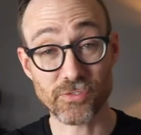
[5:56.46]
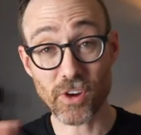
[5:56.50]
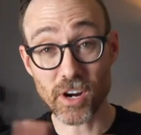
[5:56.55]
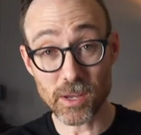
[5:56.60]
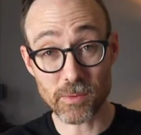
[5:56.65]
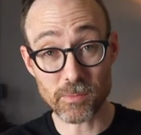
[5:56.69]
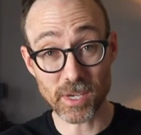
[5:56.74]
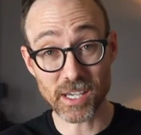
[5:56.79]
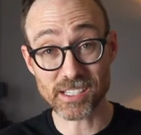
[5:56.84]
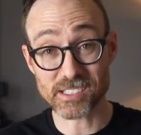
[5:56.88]

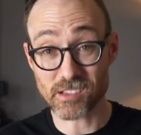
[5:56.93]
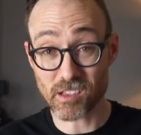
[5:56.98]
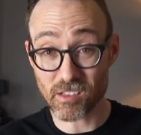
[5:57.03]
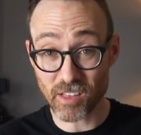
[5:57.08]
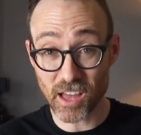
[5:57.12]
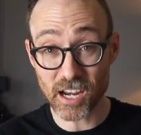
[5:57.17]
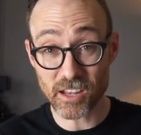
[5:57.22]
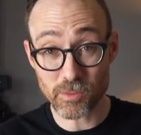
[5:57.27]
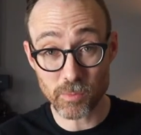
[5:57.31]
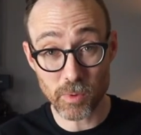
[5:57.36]
funny because a
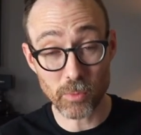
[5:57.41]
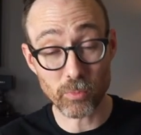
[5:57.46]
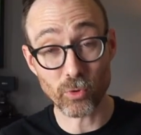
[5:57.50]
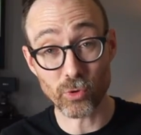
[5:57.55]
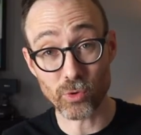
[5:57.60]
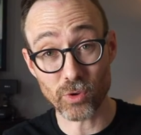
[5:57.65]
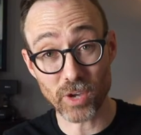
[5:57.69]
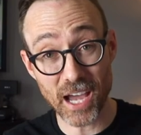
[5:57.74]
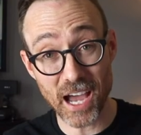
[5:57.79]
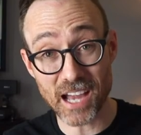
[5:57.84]
lot of the people
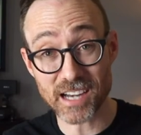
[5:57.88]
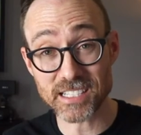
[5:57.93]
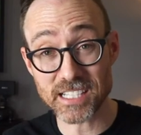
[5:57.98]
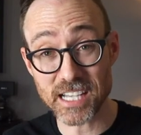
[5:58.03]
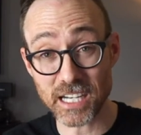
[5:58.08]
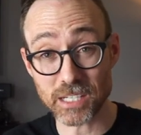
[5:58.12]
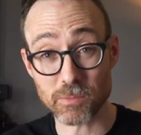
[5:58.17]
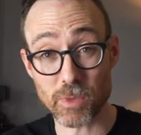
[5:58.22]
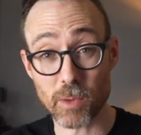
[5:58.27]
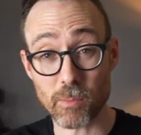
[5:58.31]
who
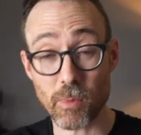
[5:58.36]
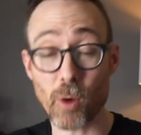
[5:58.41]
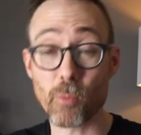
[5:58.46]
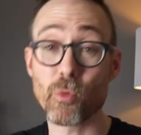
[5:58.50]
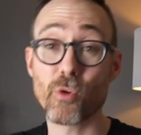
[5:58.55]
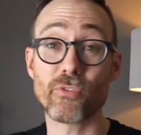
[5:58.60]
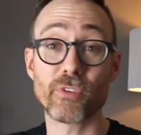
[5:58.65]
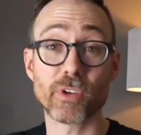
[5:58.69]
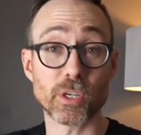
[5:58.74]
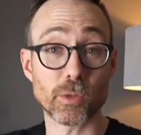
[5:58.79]
contact me about
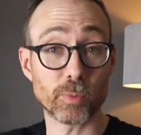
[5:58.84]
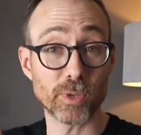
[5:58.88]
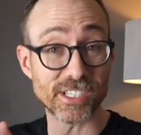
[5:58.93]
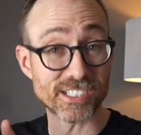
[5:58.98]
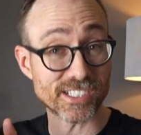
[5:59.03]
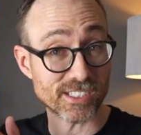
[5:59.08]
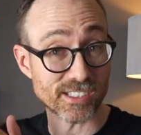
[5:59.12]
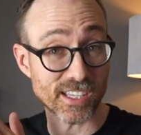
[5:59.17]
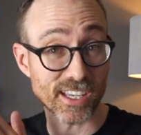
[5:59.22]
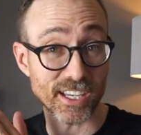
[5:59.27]
moving to
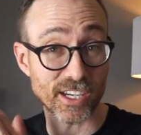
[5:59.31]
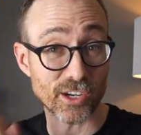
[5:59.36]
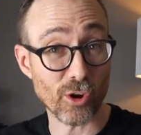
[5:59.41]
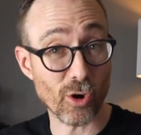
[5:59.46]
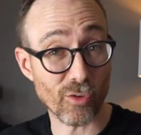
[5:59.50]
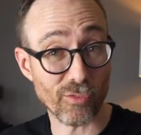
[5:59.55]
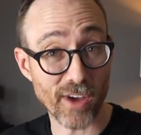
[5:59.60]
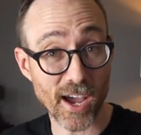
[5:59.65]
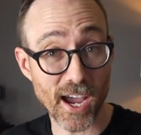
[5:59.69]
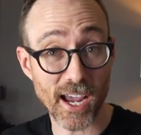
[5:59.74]
places like
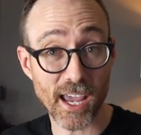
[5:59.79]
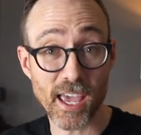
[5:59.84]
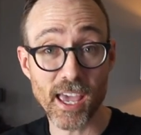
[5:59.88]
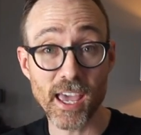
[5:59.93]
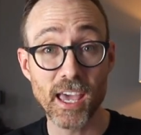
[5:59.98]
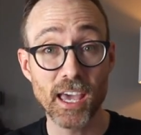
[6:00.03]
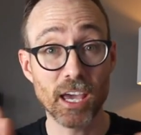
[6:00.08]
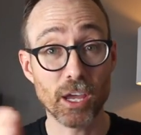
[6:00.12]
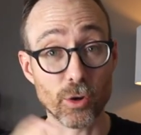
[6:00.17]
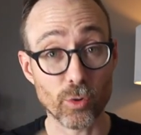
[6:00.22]
Novi
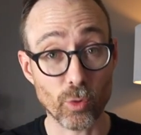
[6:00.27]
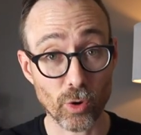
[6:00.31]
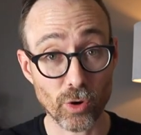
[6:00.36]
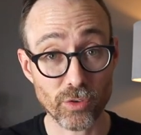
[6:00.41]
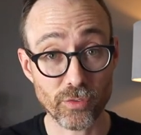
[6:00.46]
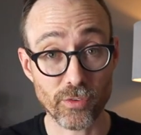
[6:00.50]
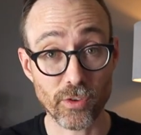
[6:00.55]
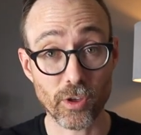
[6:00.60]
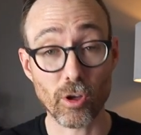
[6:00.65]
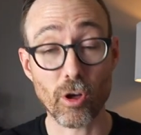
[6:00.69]
and
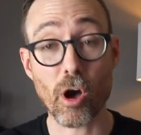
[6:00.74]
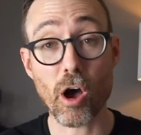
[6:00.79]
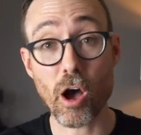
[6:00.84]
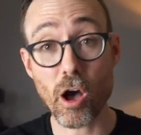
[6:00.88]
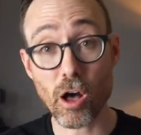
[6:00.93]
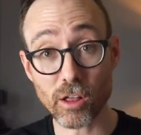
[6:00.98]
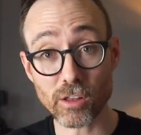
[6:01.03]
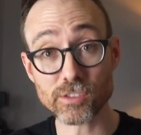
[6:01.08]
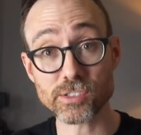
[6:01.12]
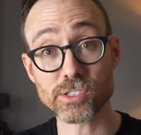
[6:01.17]
Northville
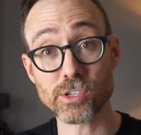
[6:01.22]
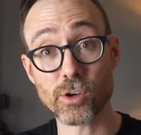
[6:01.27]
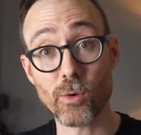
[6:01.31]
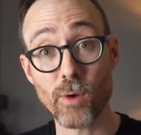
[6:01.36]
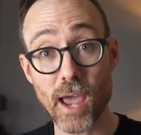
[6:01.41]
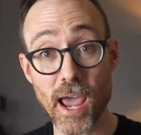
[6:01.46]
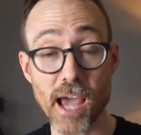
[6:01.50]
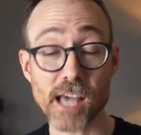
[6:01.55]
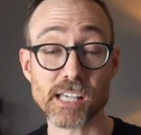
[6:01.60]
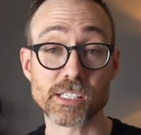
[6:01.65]
also
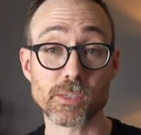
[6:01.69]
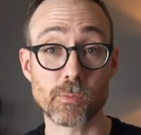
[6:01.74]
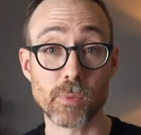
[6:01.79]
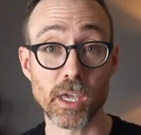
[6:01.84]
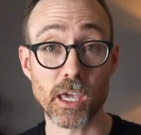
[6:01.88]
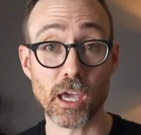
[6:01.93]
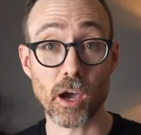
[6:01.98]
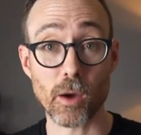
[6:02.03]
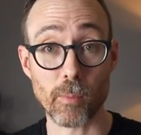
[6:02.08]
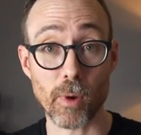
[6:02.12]
ask
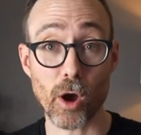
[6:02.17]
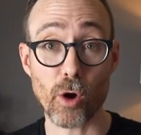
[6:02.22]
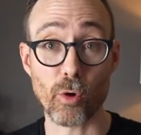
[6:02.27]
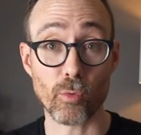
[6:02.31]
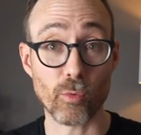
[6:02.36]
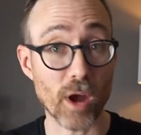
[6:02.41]
me about